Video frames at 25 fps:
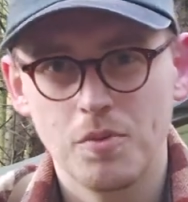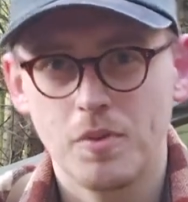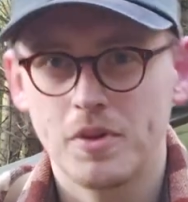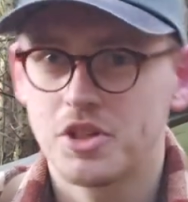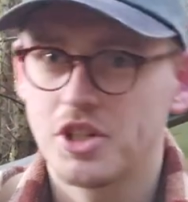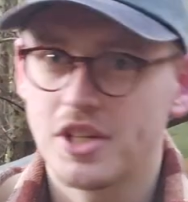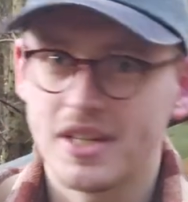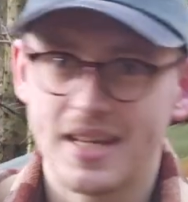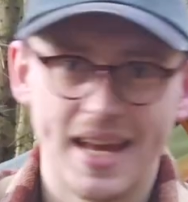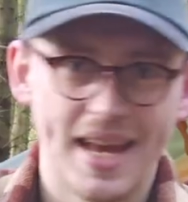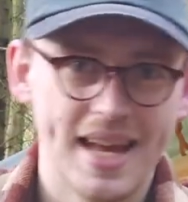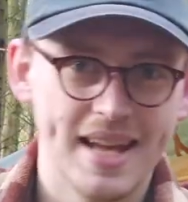which
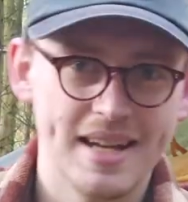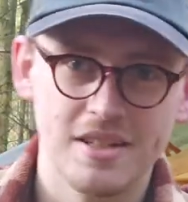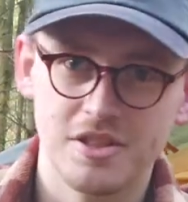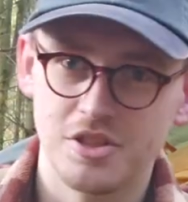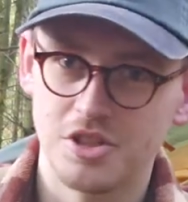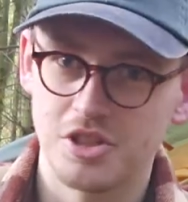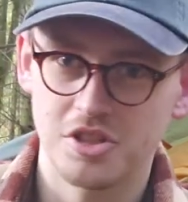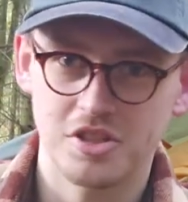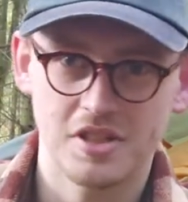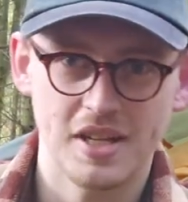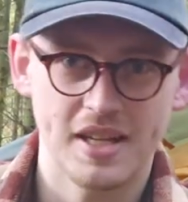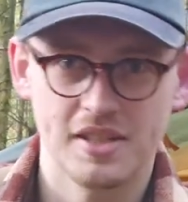again
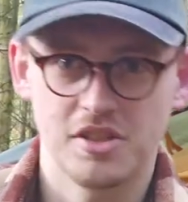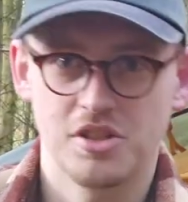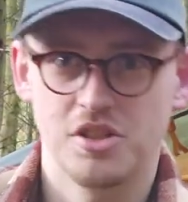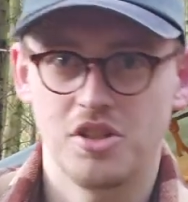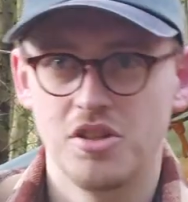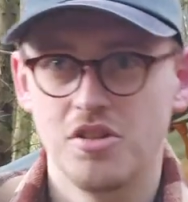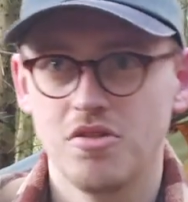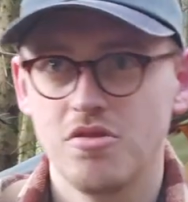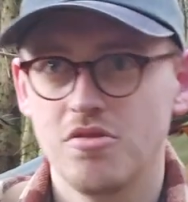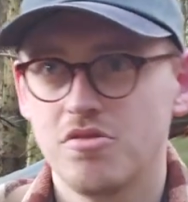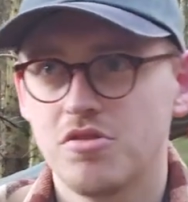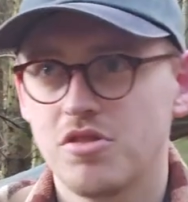just is
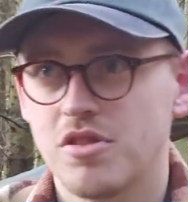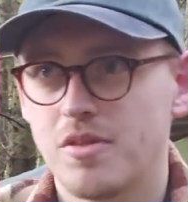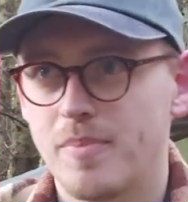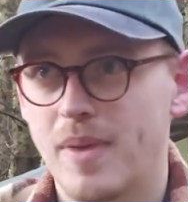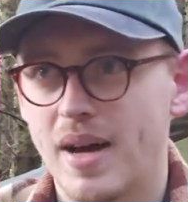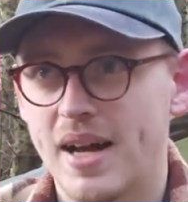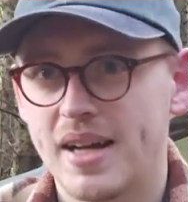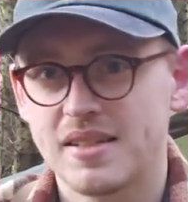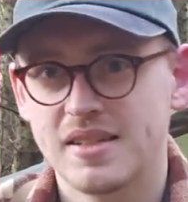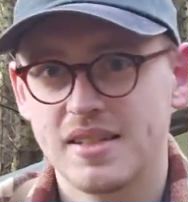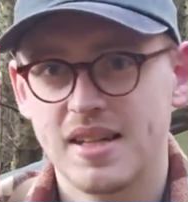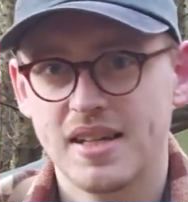huge. The
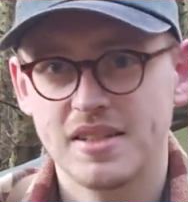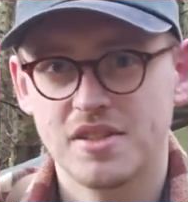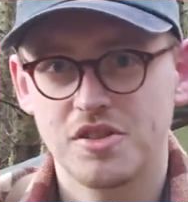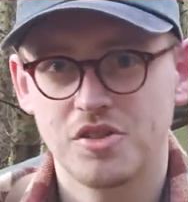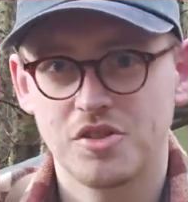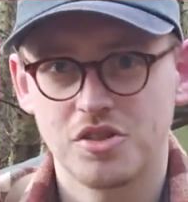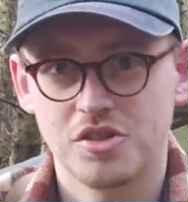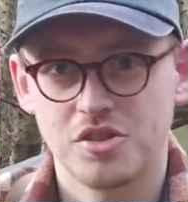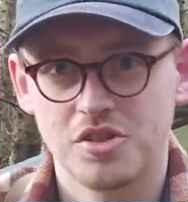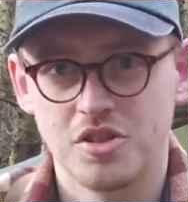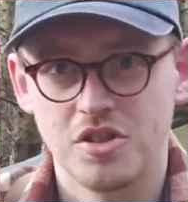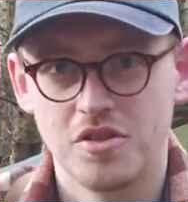pack size is
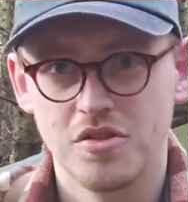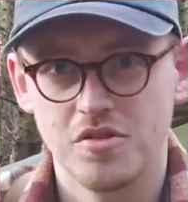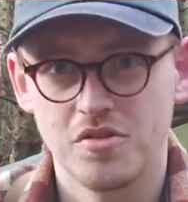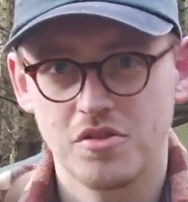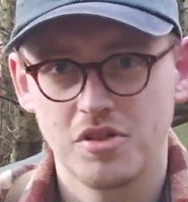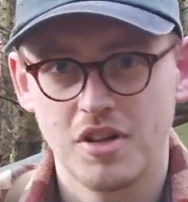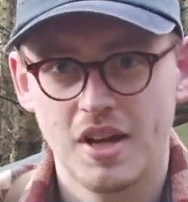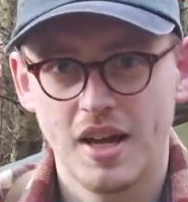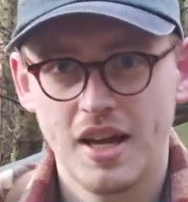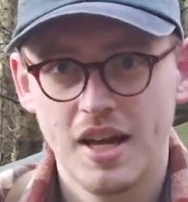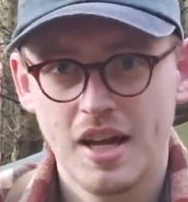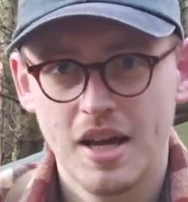just huge.